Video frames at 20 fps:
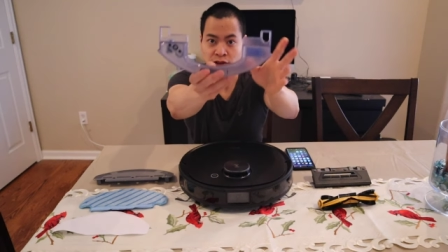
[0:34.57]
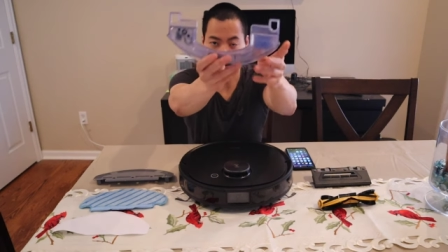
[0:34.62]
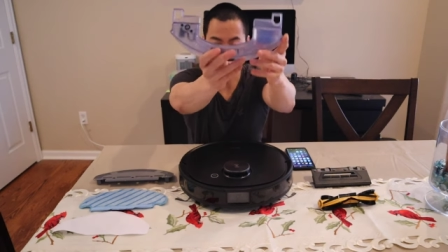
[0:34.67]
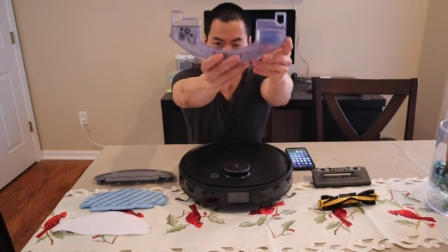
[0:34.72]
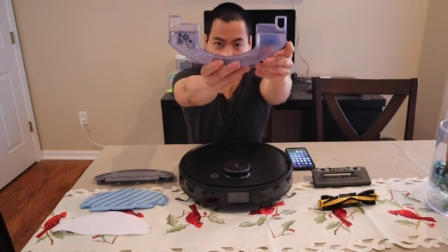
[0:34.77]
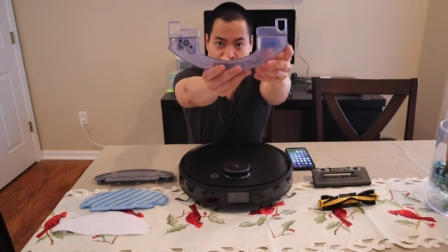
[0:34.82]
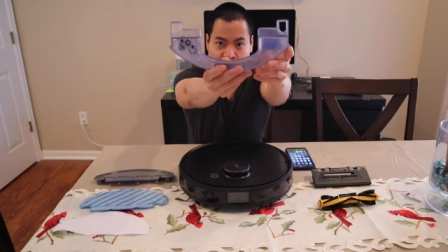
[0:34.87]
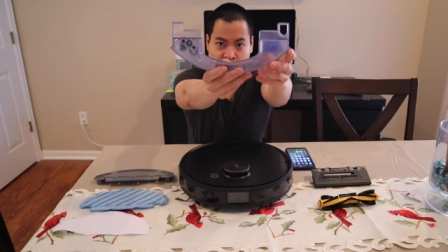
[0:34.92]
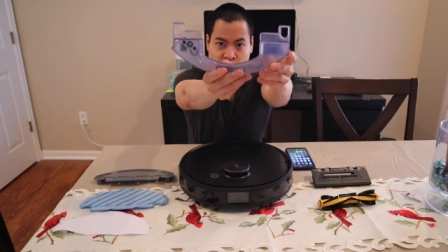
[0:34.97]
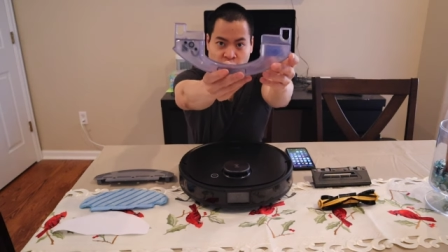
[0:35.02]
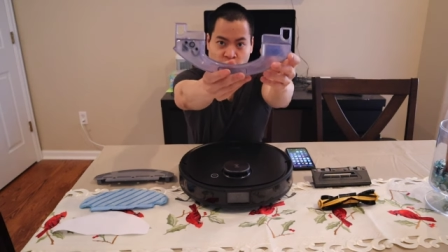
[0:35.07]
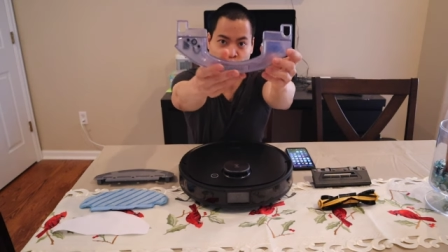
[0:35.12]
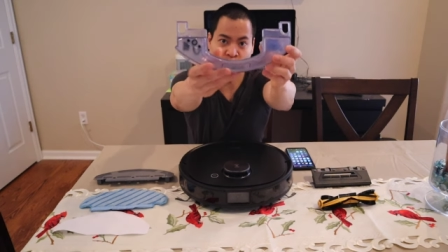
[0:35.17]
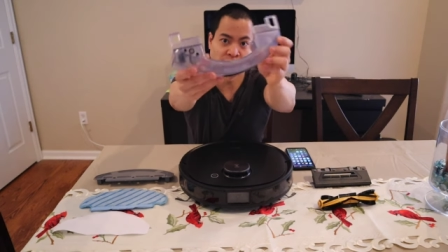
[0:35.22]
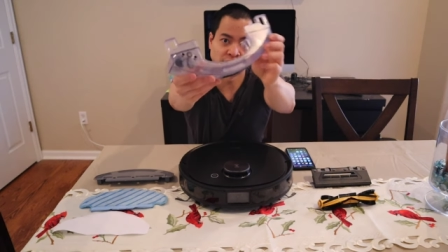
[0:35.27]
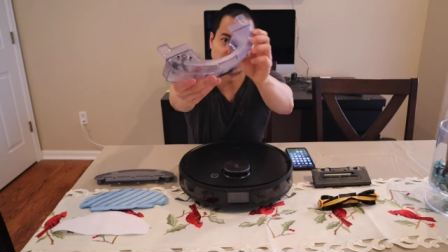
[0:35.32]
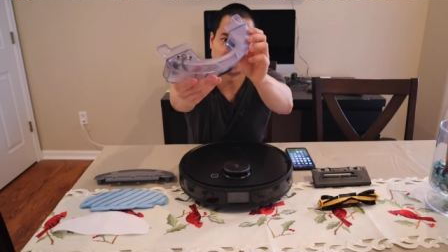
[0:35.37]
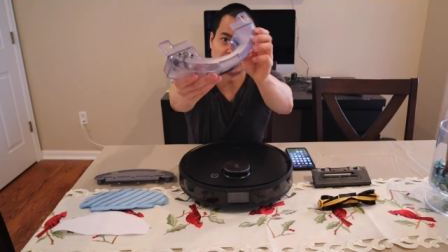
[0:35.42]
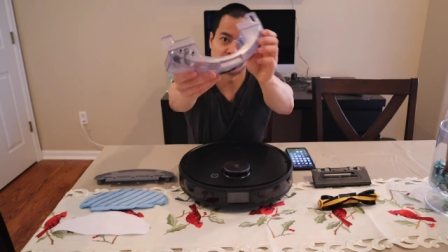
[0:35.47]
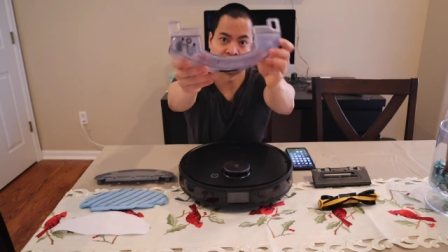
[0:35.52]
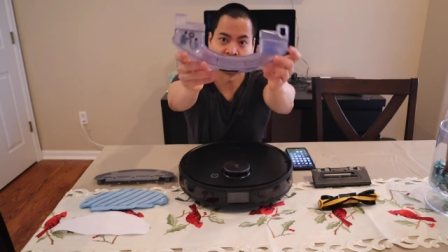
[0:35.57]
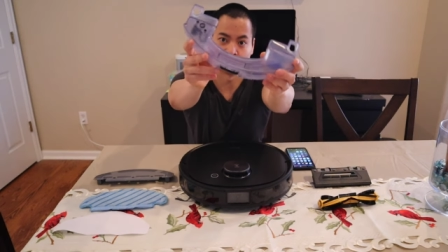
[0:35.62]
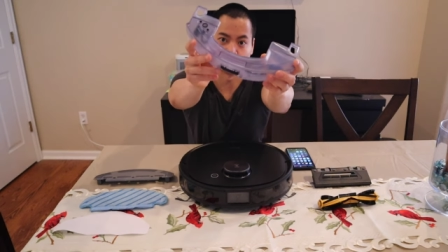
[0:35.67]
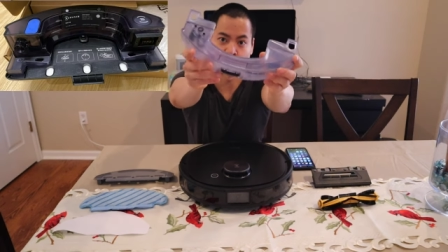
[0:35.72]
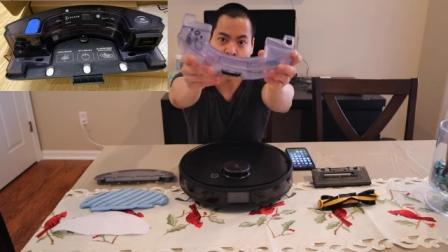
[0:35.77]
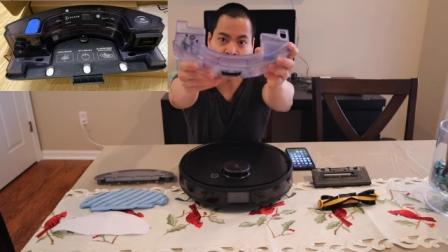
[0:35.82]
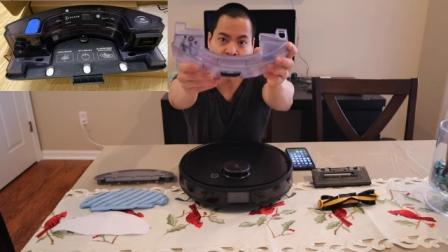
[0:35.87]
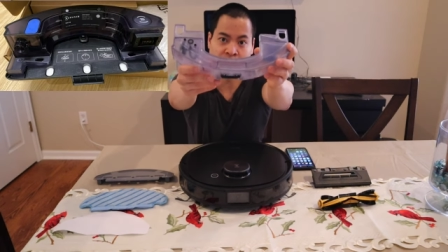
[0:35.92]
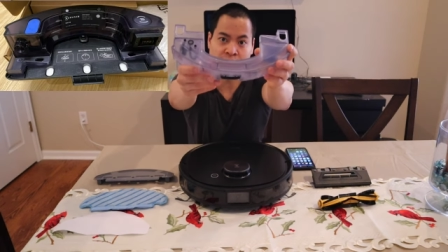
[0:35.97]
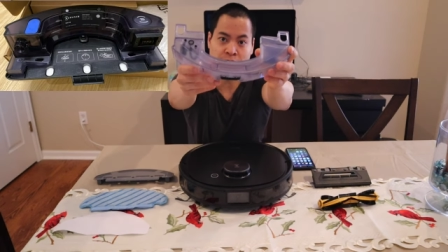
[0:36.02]
This is the regular
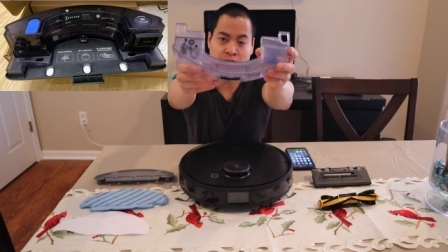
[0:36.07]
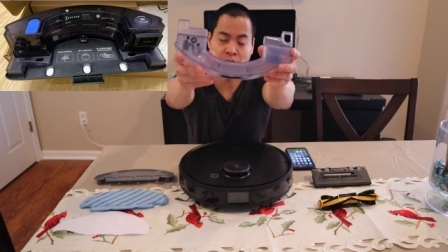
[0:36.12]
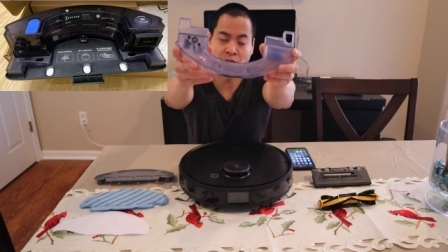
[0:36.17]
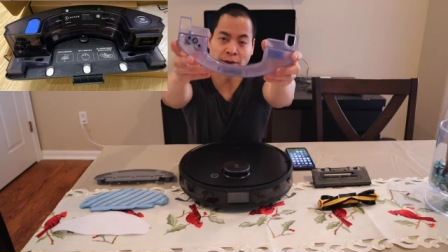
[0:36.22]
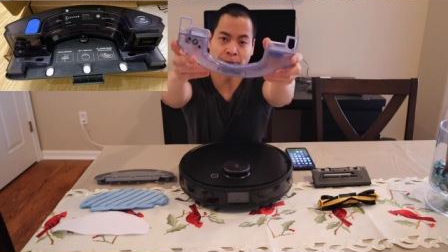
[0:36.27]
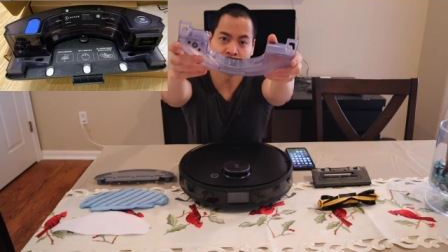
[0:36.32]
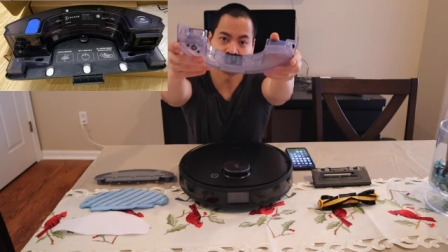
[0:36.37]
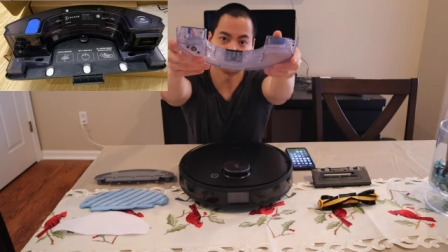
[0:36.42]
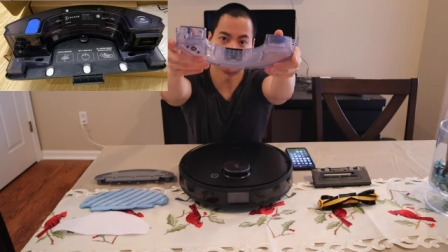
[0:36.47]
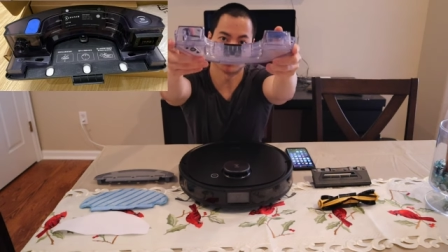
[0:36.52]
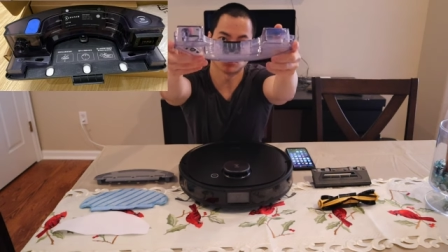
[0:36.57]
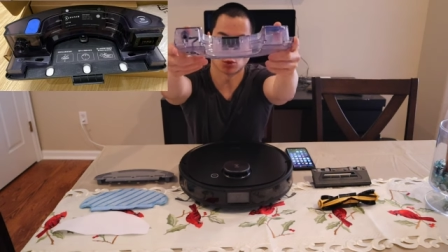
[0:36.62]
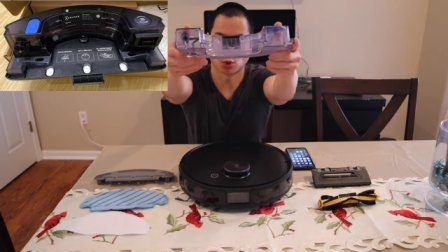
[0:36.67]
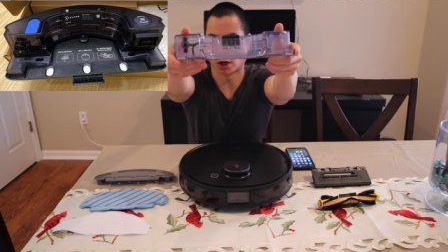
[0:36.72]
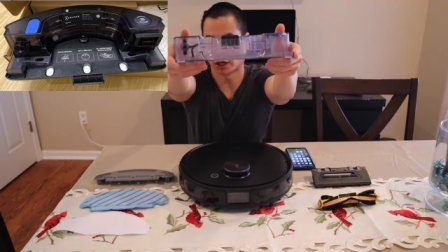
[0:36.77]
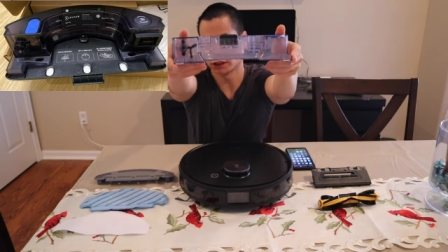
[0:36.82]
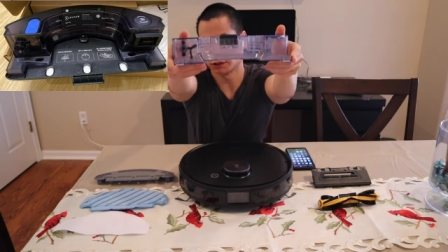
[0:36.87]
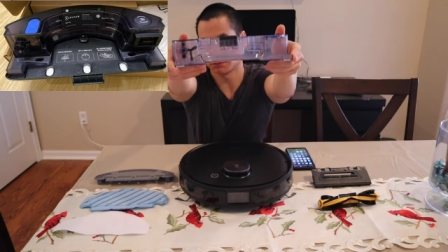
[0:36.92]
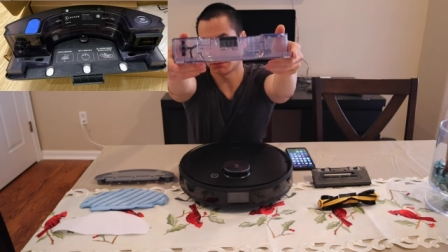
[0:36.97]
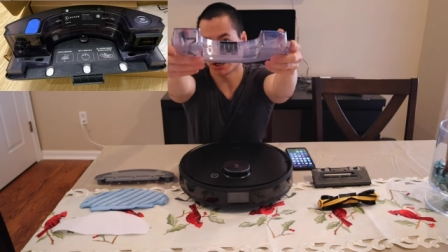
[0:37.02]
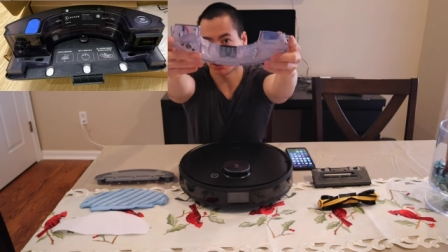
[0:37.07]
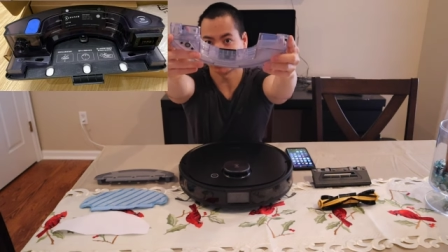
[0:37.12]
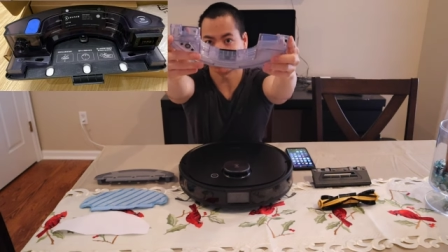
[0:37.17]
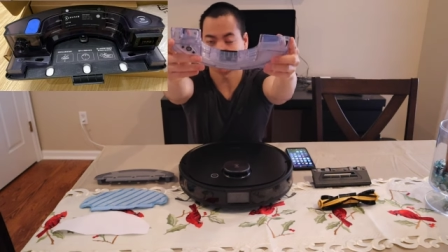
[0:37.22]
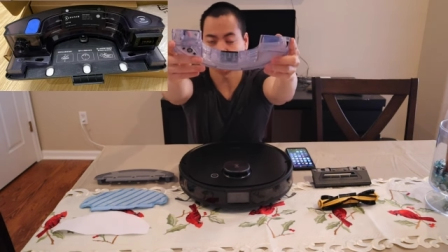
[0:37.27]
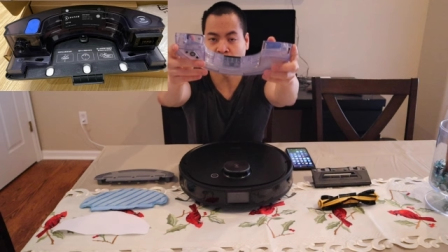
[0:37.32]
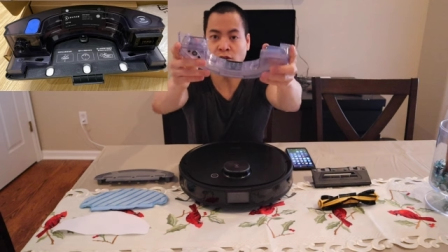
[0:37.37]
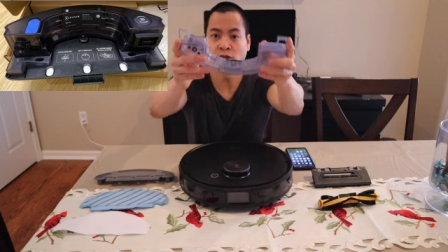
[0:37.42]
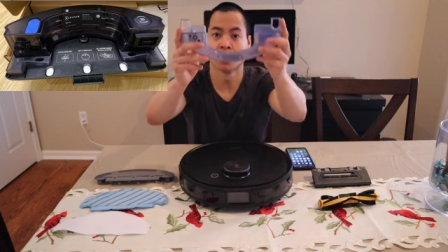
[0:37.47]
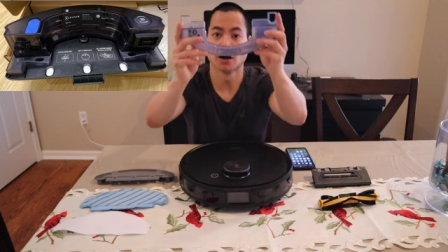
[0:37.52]
electronic mopping water
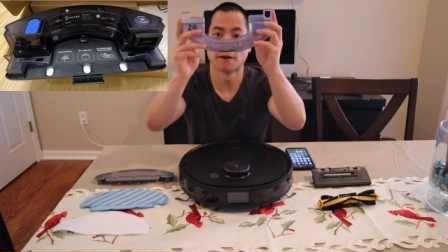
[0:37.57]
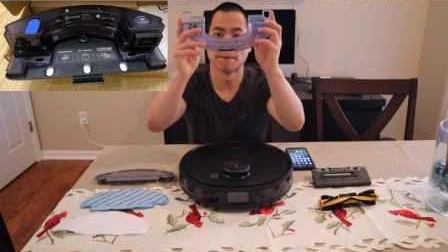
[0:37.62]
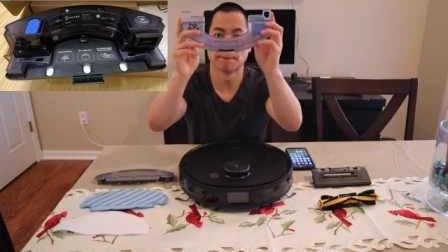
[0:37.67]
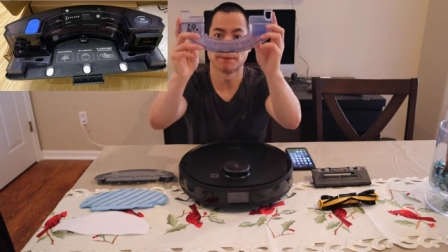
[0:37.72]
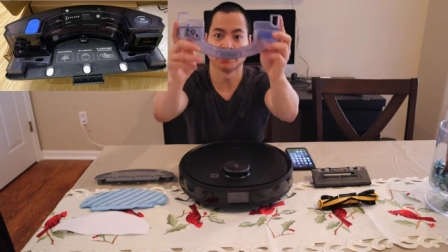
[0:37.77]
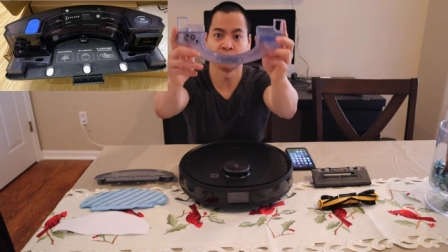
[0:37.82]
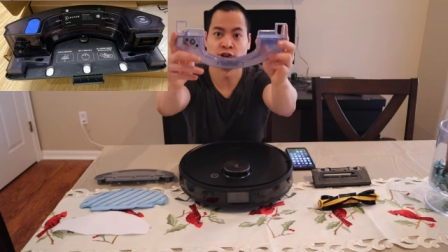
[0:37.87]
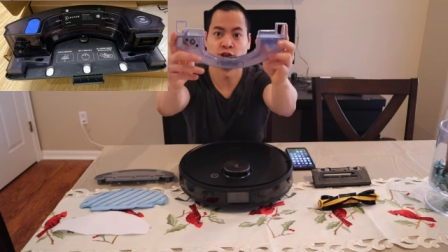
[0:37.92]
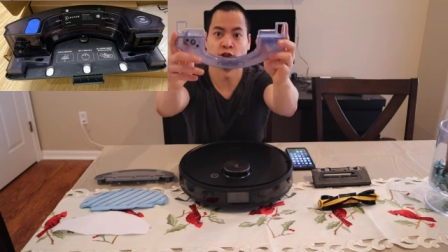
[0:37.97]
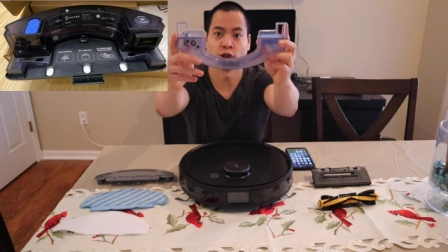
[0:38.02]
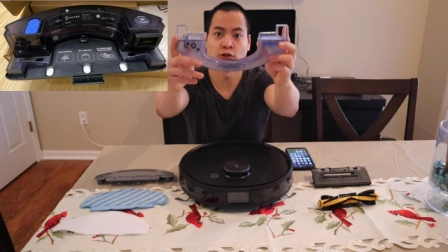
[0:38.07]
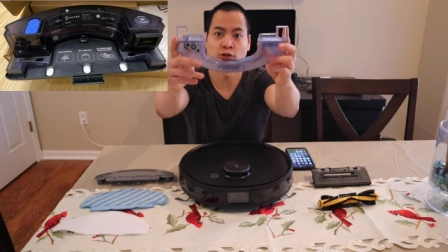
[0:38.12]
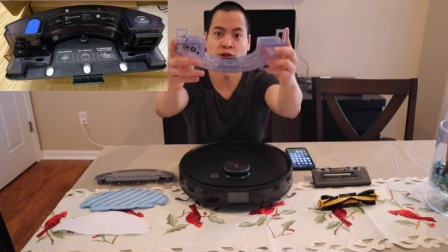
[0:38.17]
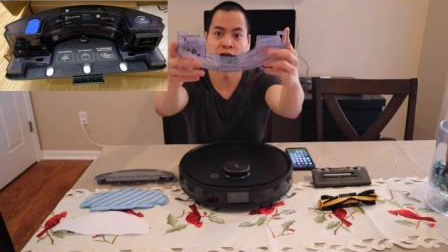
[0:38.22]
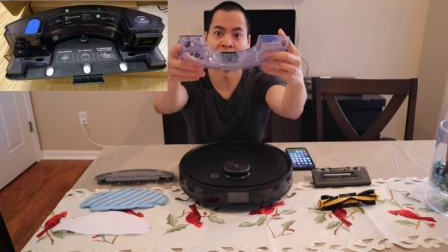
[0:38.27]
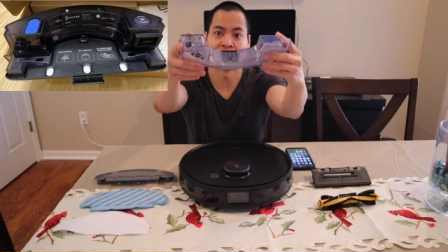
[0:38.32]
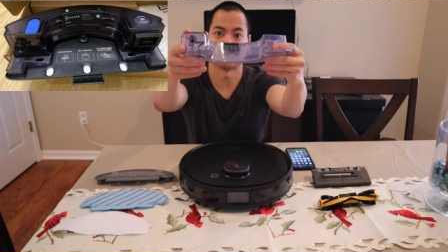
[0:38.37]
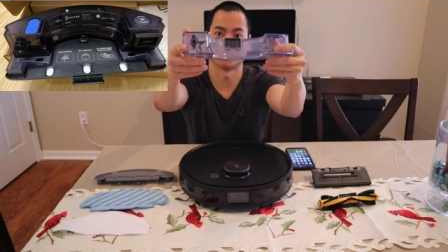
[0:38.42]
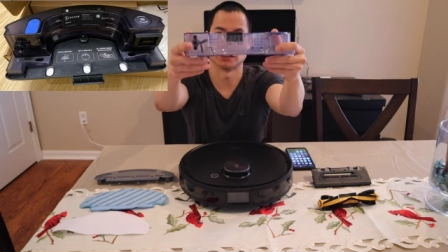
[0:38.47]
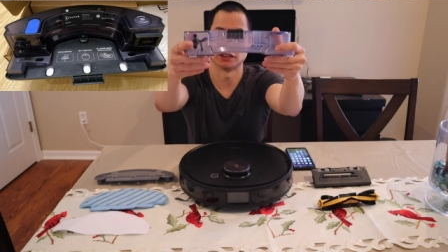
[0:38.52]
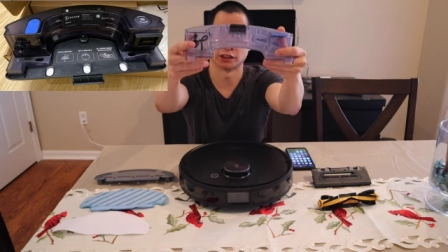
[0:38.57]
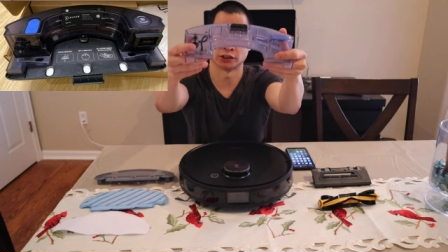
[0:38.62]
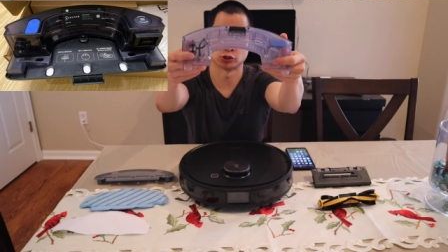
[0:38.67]
module, but you also have an